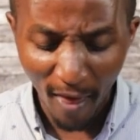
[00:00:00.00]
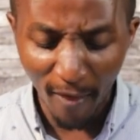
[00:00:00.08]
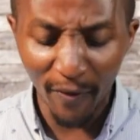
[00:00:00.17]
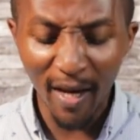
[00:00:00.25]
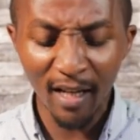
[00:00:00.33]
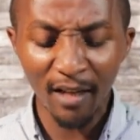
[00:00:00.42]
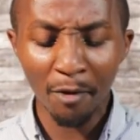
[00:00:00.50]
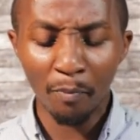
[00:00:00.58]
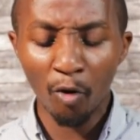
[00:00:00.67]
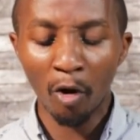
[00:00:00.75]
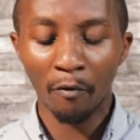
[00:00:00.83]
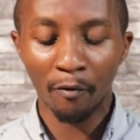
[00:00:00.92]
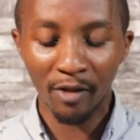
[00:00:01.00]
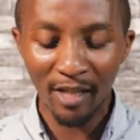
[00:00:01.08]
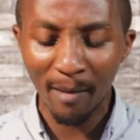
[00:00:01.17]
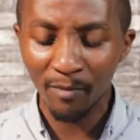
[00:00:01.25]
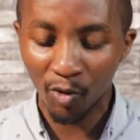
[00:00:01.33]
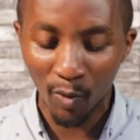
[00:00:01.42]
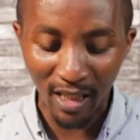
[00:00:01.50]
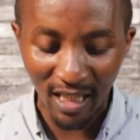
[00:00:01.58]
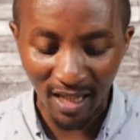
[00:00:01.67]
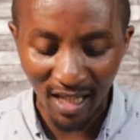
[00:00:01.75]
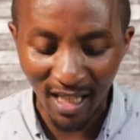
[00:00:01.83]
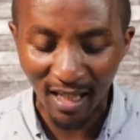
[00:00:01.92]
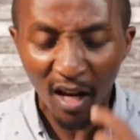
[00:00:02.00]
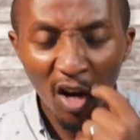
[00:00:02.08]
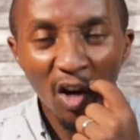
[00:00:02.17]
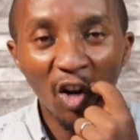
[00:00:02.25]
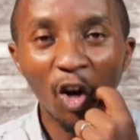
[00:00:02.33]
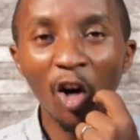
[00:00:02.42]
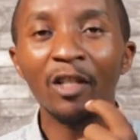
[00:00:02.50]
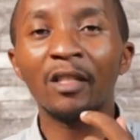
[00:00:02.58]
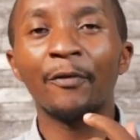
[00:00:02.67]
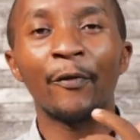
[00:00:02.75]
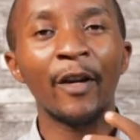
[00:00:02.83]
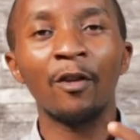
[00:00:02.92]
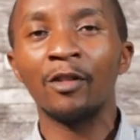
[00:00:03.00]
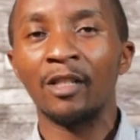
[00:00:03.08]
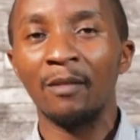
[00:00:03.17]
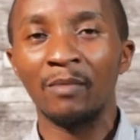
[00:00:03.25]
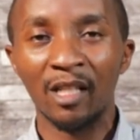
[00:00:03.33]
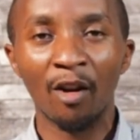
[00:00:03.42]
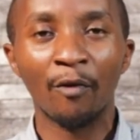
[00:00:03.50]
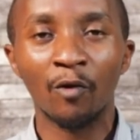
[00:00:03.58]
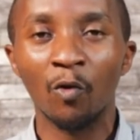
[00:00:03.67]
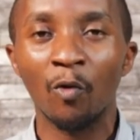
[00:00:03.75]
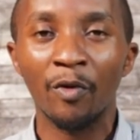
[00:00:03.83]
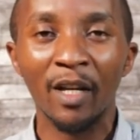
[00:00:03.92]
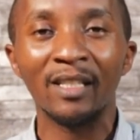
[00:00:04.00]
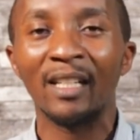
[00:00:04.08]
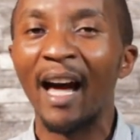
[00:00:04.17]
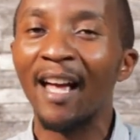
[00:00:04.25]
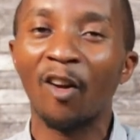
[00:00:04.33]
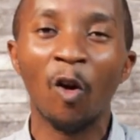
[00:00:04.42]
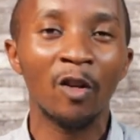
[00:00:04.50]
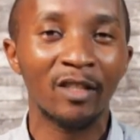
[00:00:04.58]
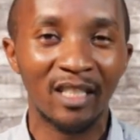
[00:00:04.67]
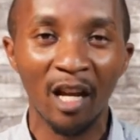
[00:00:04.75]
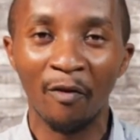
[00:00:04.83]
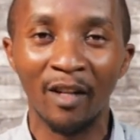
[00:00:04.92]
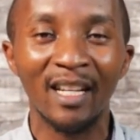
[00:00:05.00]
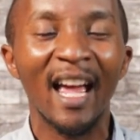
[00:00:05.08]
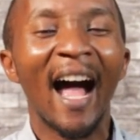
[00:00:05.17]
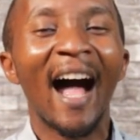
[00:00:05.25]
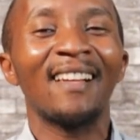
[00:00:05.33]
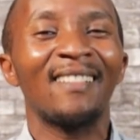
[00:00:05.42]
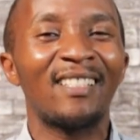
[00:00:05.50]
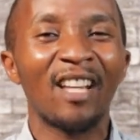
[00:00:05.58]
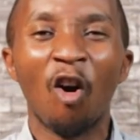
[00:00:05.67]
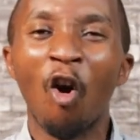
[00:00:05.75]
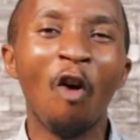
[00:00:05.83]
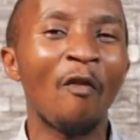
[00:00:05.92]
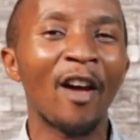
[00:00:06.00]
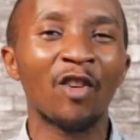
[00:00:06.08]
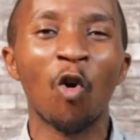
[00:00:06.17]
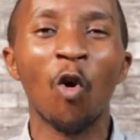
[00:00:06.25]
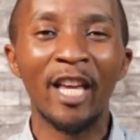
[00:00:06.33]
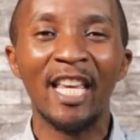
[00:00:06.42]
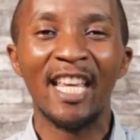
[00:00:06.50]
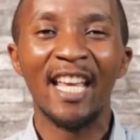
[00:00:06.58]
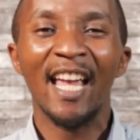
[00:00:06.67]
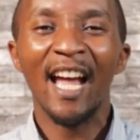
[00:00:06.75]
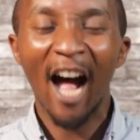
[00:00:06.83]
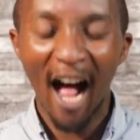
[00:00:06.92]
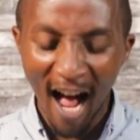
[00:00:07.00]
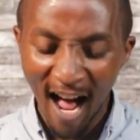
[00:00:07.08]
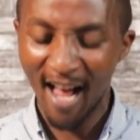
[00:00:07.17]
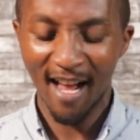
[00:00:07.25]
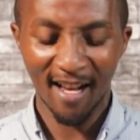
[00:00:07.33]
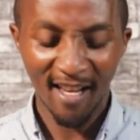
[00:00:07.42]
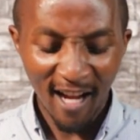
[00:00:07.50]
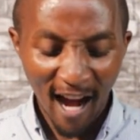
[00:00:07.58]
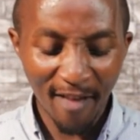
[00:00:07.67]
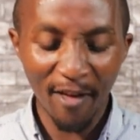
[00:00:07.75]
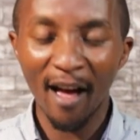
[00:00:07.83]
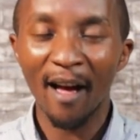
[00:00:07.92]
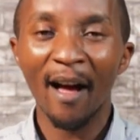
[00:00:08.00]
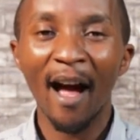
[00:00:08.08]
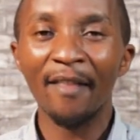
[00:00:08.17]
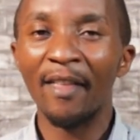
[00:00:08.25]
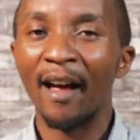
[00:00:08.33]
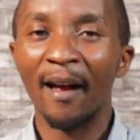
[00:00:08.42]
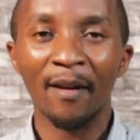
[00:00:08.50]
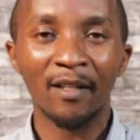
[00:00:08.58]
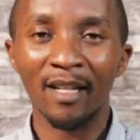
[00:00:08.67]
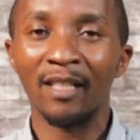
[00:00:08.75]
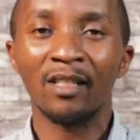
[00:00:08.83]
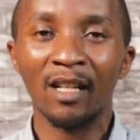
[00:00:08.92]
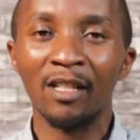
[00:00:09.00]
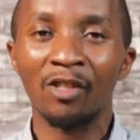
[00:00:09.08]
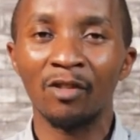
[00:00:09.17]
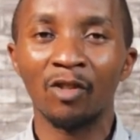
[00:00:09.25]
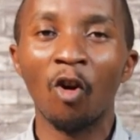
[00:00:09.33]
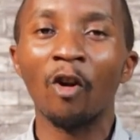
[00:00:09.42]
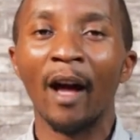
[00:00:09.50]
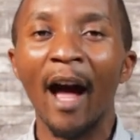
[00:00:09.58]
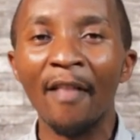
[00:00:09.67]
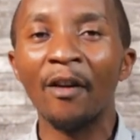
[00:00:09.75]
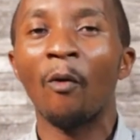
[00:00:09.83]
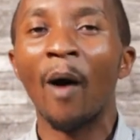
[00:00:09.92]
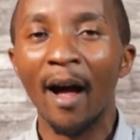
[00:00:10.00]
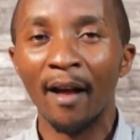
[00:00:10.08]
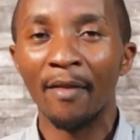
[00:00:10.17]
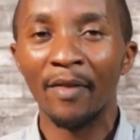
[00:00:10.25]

Then in the book of Psalms twenty-three, God reveals himself to this guy called David as Jehovah Rohi. Ah, other, other translations, or other word,